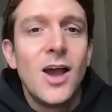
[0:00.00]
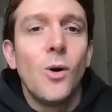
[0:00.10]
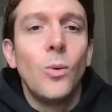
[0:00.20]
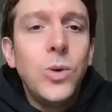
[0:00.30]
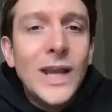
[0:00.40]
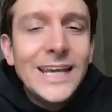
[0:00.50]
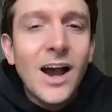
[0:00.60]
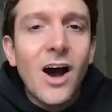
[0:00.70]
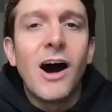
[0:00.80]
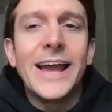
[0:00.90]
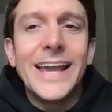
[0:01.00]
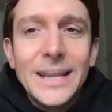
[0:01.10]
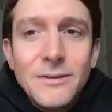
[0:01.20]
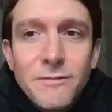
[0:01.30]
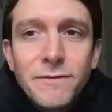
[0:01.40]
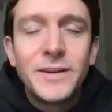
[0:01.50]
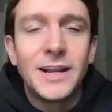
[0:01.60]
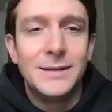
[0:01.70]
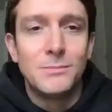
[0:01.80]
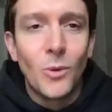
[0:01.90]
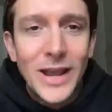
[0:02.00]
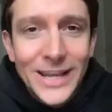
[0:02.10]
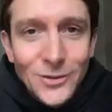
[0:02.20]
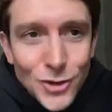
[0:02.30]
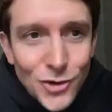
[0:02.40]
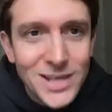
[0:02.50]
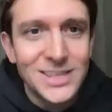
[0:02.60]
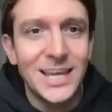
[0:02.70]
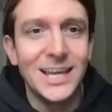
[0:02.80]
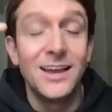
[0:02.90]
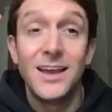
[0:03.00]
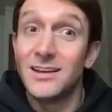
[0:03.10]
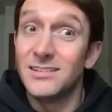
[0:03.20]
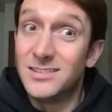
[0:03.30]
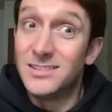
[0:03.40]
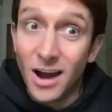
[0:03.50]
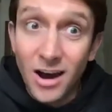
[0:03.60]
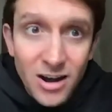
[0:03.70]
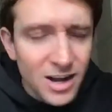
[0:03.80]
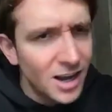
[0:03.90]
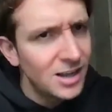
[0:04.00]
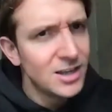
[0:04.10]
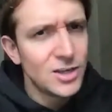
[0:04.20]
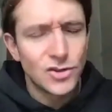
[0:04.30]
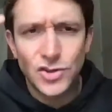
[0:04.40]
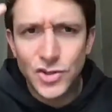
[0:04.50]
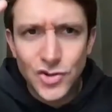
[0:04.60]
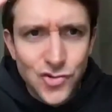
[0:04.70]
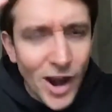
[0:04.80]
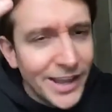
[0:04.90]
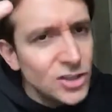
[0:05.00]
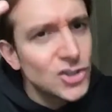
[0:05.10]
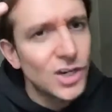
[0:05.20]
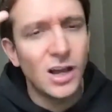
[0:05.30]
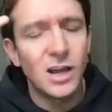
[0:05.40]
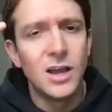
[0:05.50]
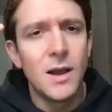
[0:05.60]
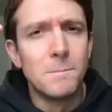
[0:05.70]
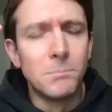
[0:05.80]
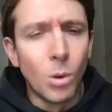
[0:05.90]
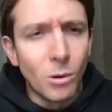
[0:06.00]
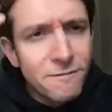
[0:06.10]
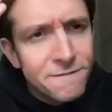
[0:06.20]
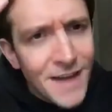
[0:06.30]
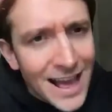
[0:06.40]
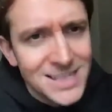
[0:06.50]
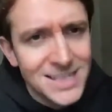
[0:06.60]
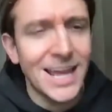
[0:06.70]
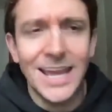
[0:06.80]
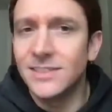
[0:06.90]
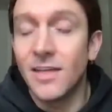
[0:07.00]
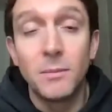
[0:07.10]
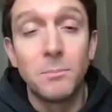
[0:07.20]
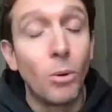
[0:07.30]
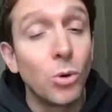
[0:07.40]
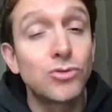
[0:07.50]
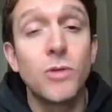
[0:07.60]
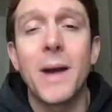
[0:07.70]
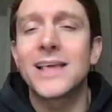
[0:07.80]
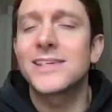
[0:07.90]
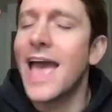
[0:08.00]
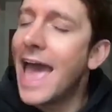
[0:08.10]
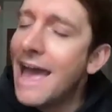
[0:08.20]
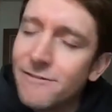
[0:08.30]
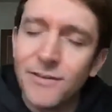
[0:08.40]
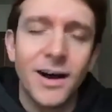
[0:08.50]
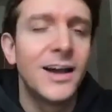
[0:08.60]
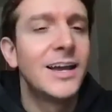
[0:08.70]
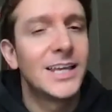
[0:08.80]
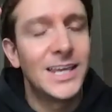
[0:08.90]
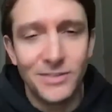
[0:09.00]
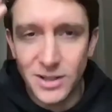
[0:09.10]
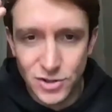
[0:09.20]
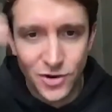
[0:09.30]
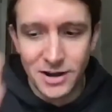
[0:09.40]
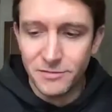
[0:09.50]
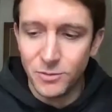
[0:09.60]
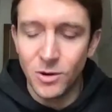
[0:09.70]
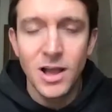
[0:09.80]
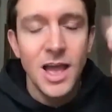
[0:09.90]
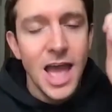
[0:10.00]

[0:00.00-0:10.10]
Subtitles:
We are infinitely more interesting, darker, stranger, more fascinating than the boardroom has ever given us credit for.